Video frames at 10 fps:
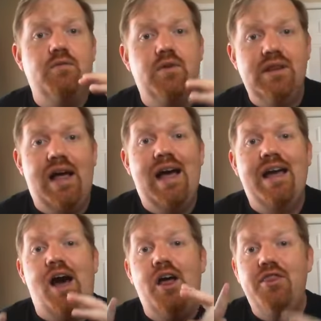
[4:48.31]

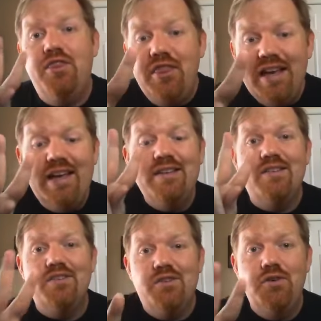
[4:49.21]
rely on
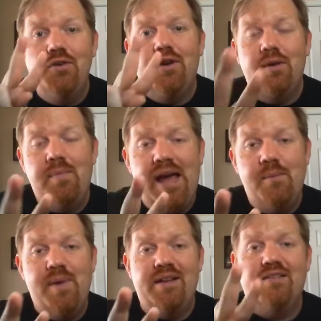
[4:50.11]
these two
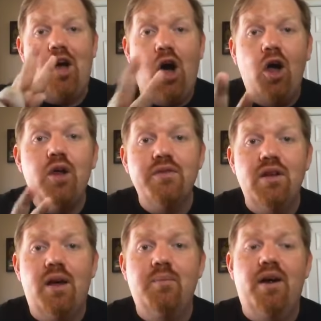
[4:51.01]
commandments, all the
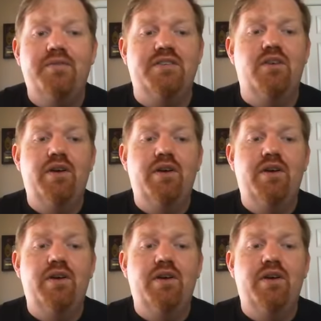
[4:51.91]
law and prophets.